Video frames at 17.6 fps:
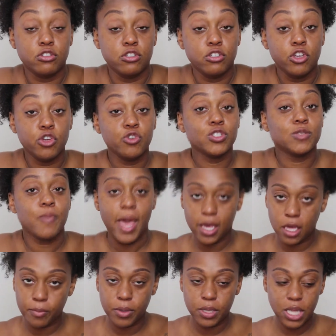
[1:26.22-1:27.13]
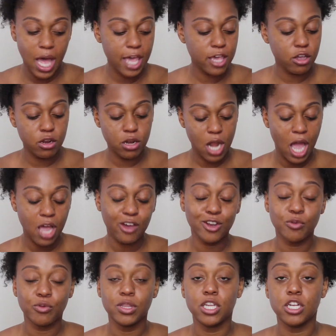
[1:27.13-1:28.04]
use makeup a lot, you're not
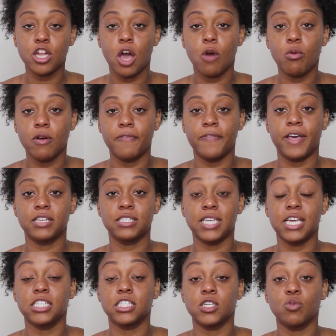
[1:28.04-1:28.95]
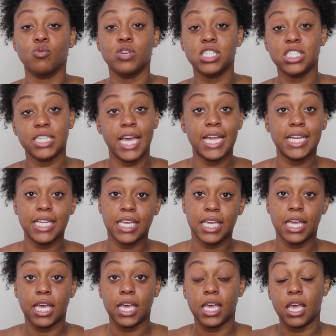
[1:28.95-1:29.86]
going to really know what foundation and what shade to
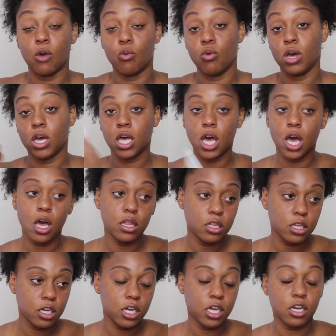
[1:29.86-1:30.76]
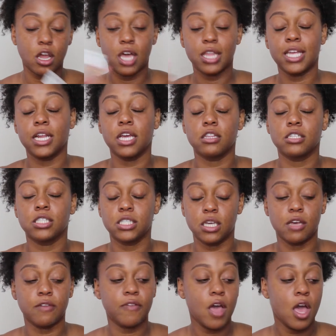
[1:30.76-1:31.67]
get and what color and all that other
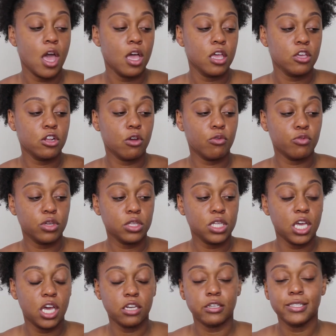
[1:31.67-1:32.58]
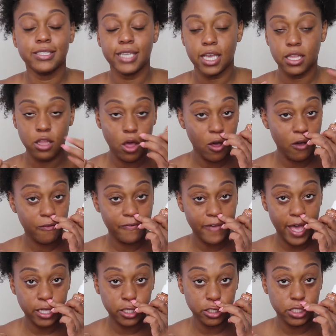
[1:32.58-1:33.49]
stuff. You don't really understand the whole
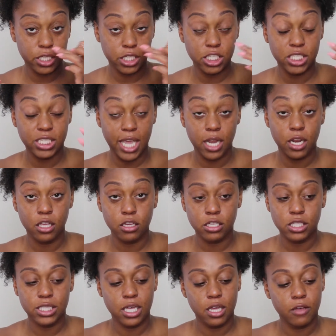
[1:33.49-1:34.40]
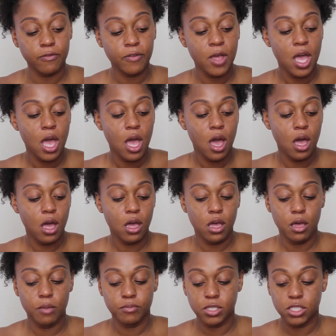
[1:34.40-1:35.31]
factors in shading yourself.
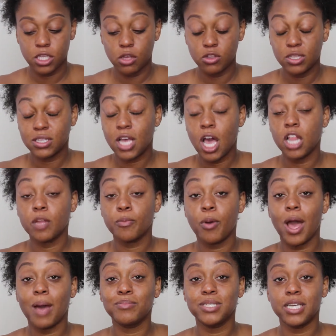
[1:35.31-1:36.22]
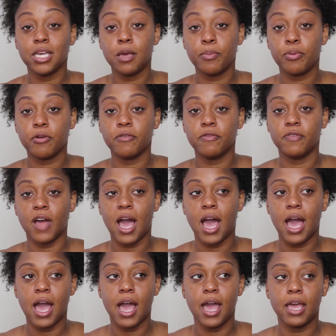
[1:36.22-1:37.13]
So Colourpop did
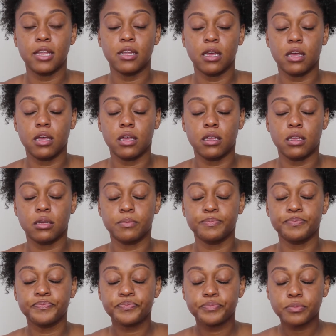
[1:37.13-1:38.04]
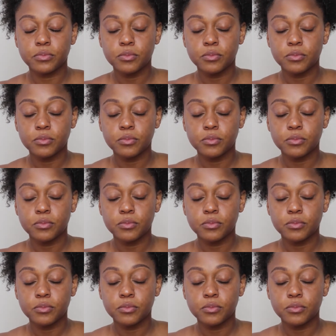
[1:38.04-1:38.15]
provide